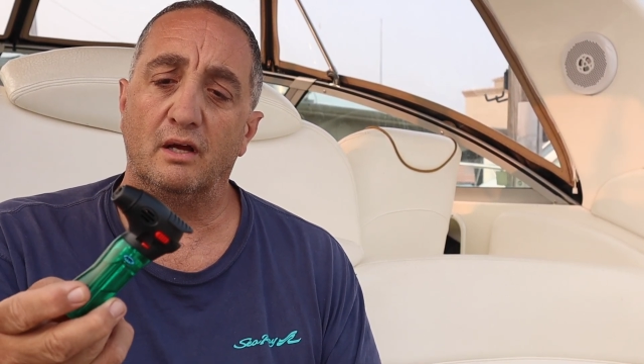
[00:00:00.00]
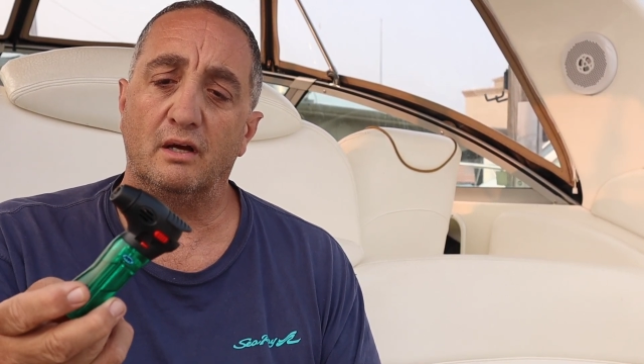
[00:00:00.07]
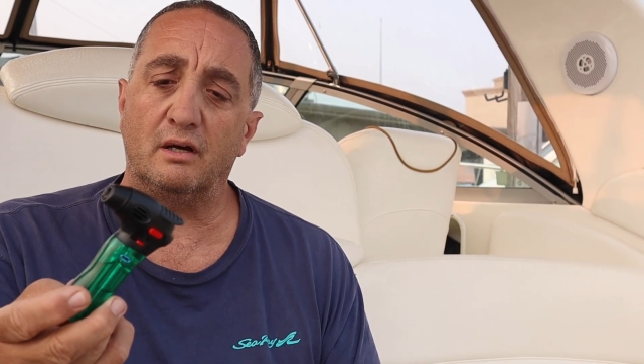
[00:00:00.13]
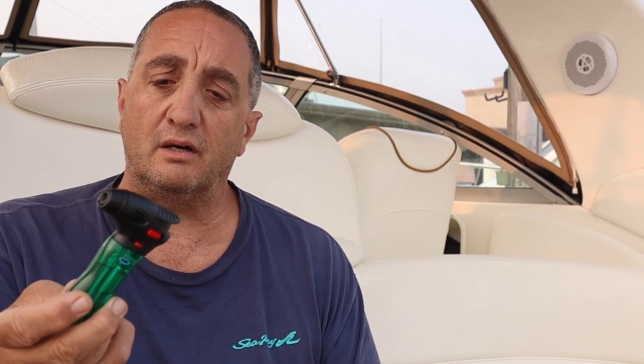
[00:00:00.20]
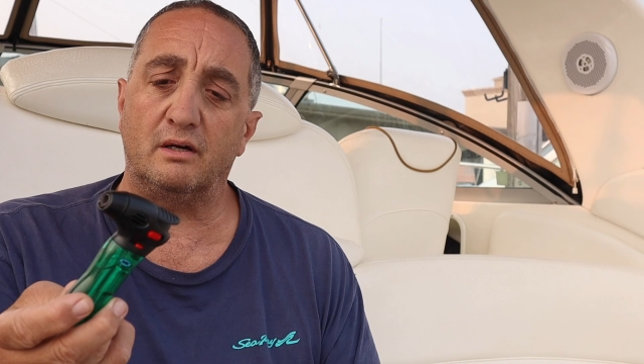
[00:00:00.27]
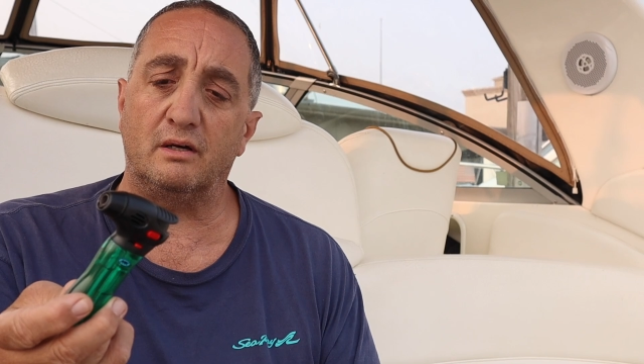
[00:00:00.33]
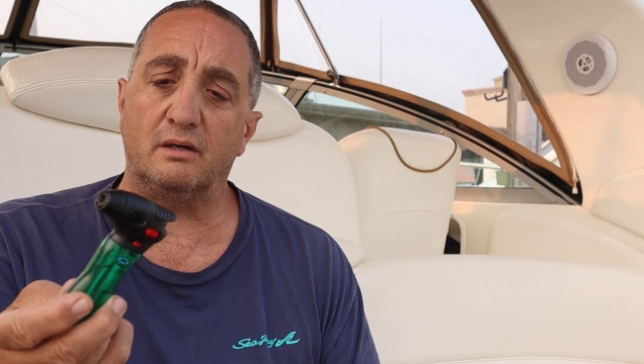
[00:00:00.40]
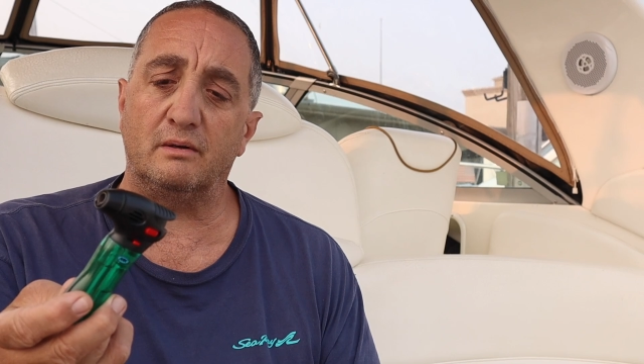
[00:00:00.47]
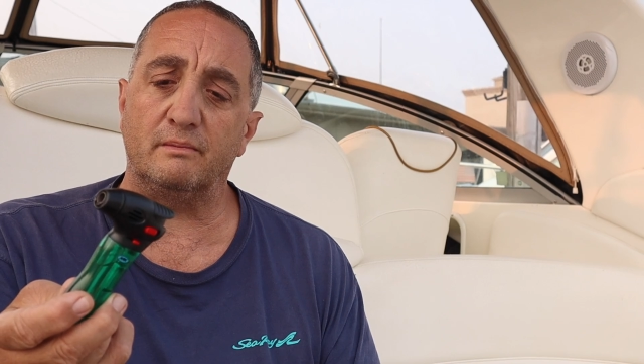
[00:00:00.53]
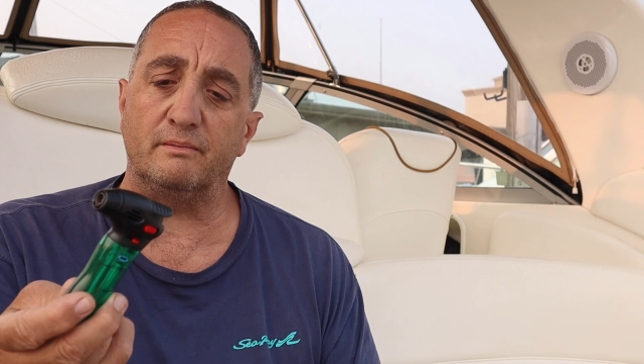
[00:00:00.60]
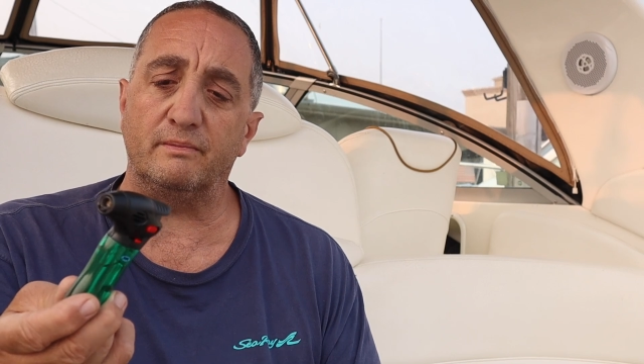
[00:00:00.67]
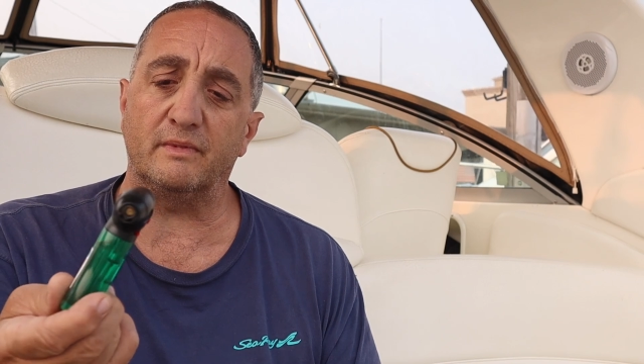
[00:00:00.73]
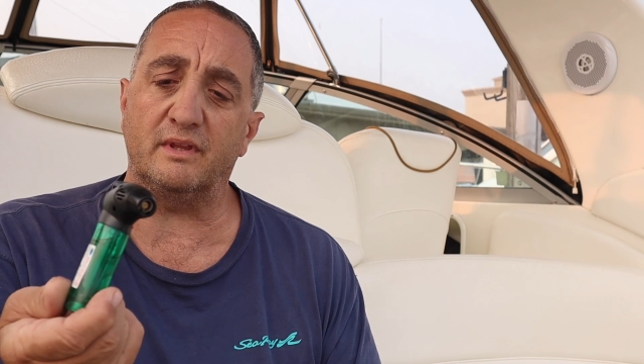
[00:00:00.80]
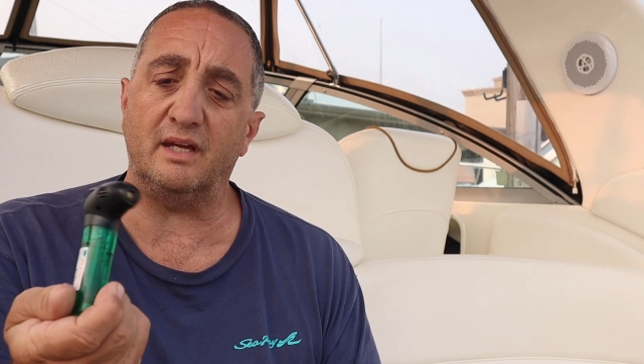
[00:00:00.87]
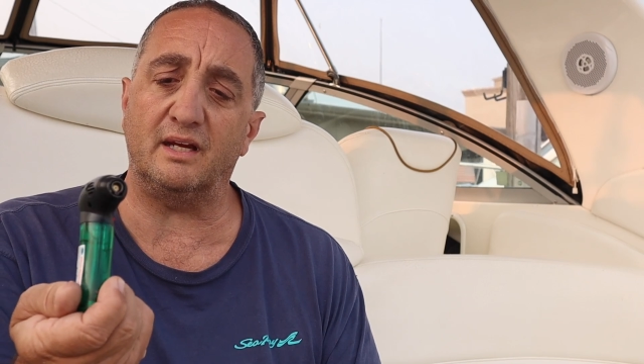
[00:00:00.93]
I
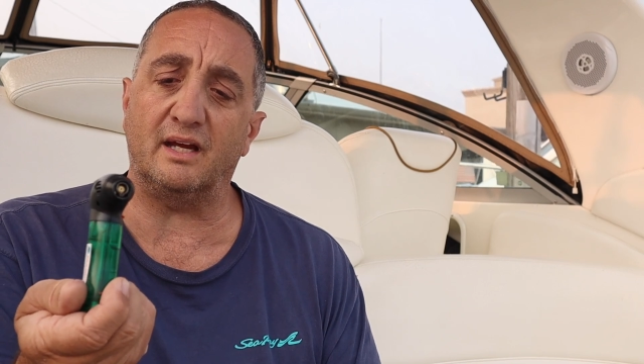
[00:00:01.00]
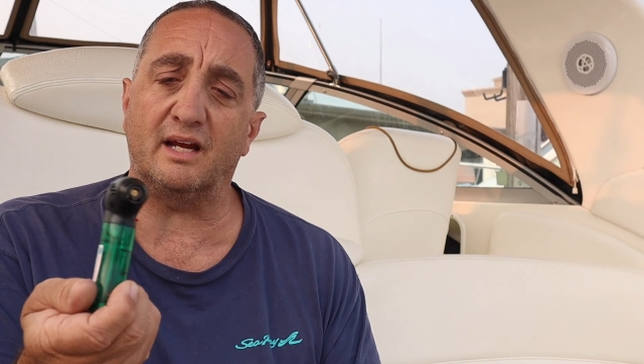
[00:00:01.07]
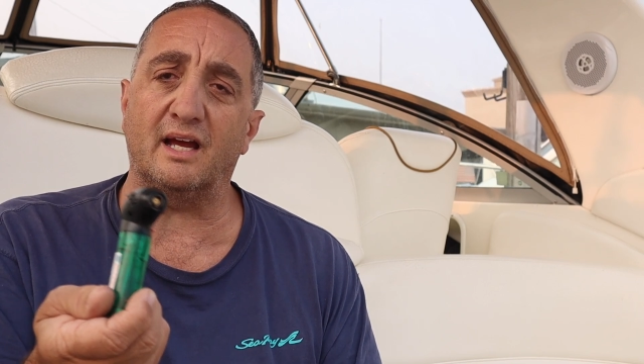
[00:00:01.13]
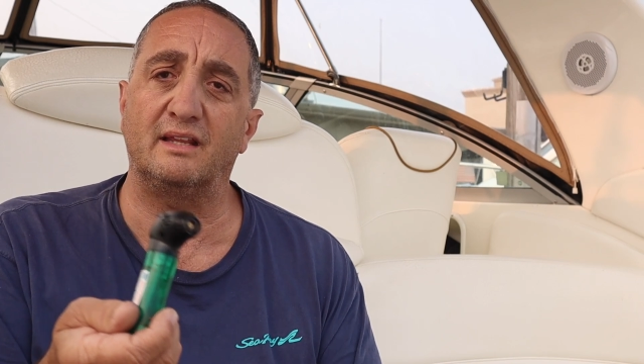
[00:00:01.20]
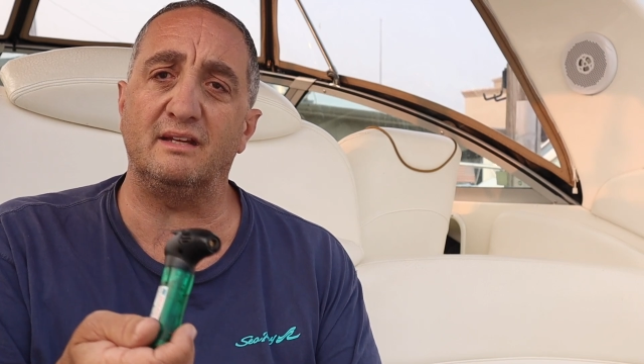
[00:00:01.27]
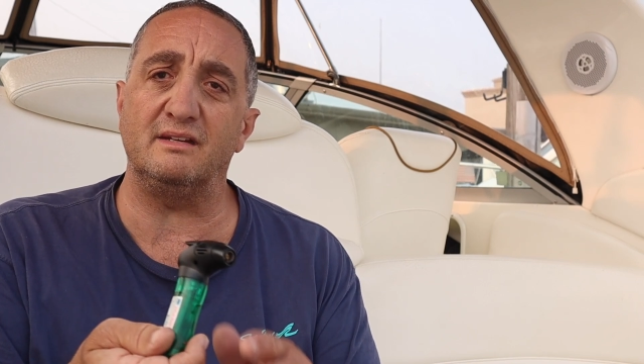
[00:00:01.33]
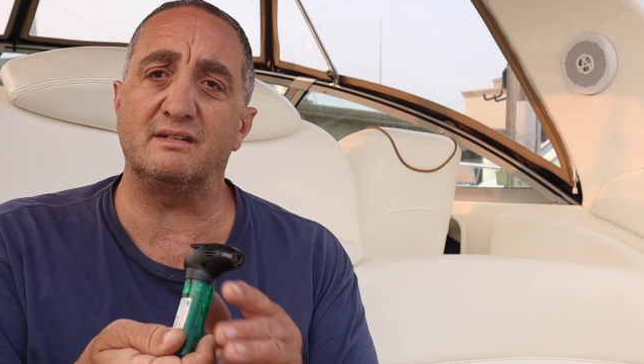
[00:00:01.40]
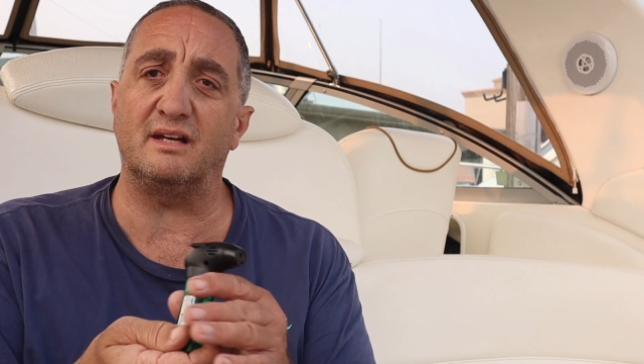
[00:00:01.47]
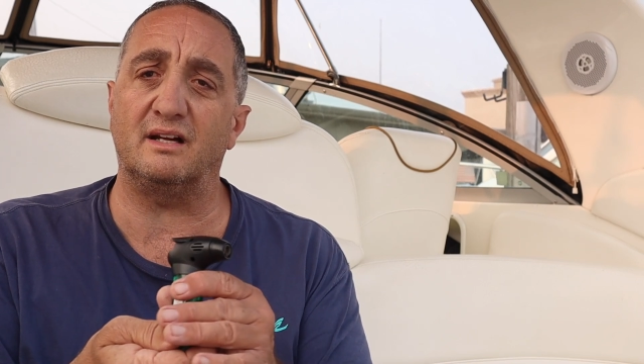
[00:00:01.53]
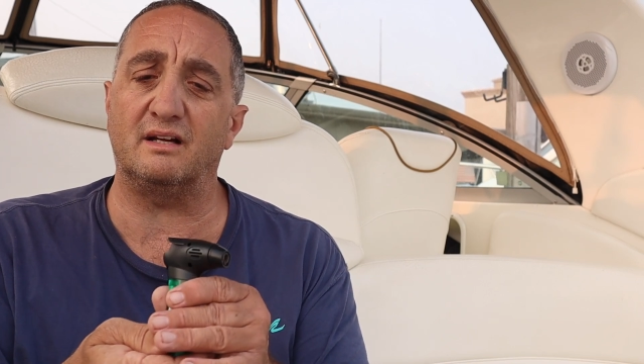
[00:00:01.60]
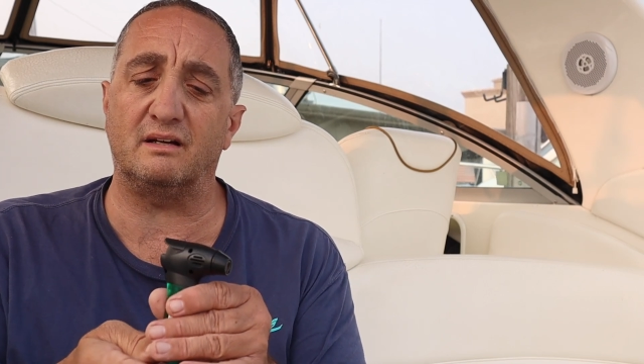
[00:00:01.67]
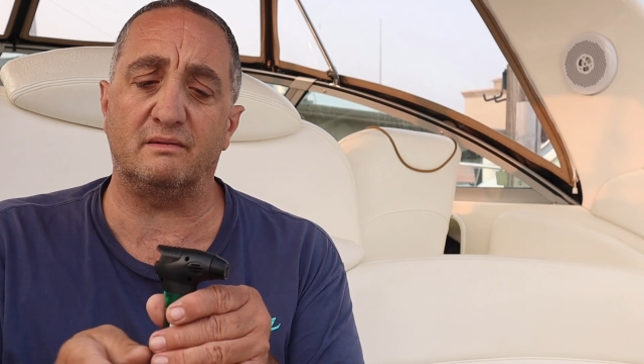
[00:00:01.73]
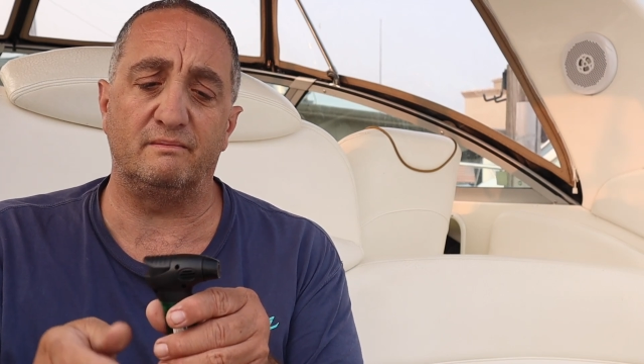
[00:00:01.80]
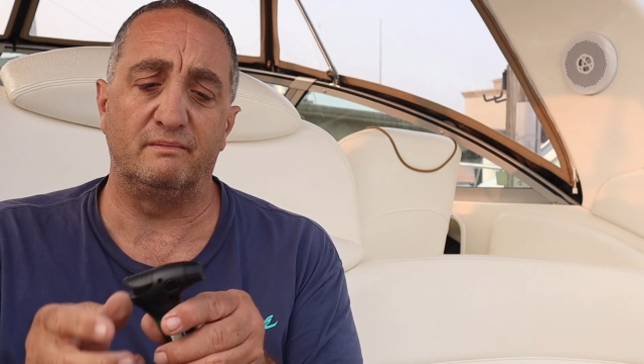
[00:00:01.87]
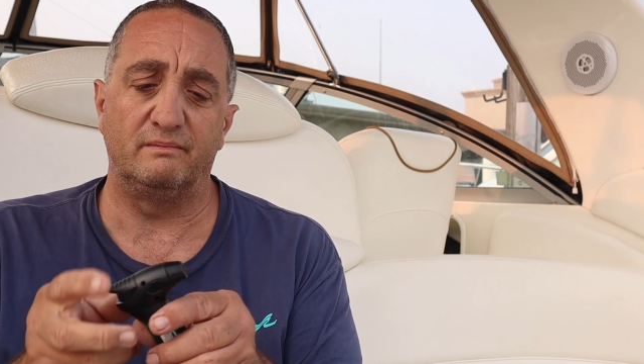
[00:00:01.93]
think I got these at a